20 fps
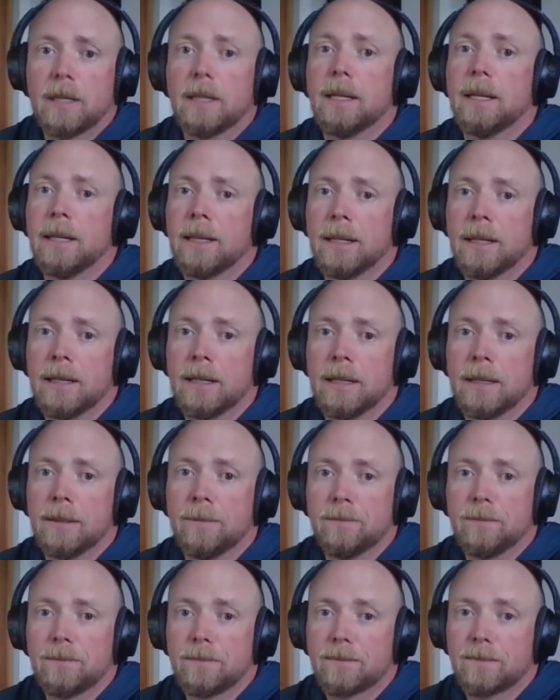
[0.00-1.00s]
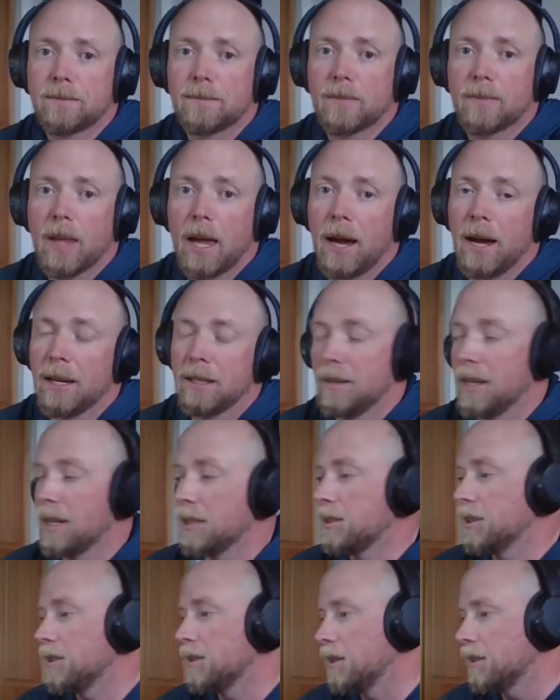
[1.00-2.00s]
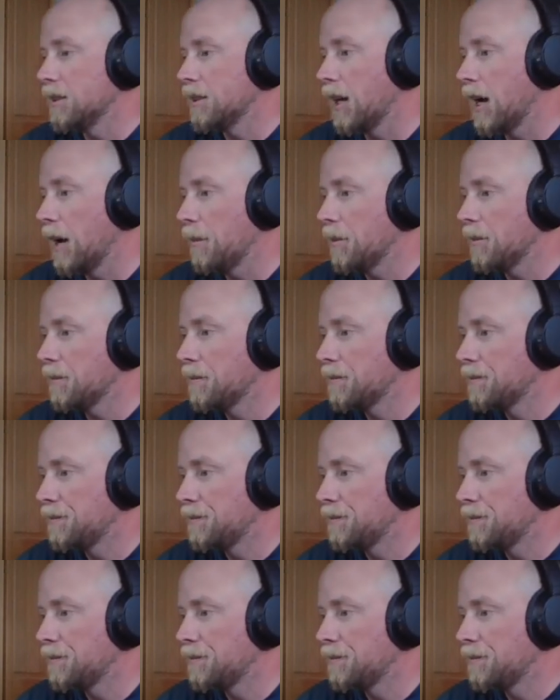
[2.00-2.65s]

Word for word: Uh, I that just needs to happen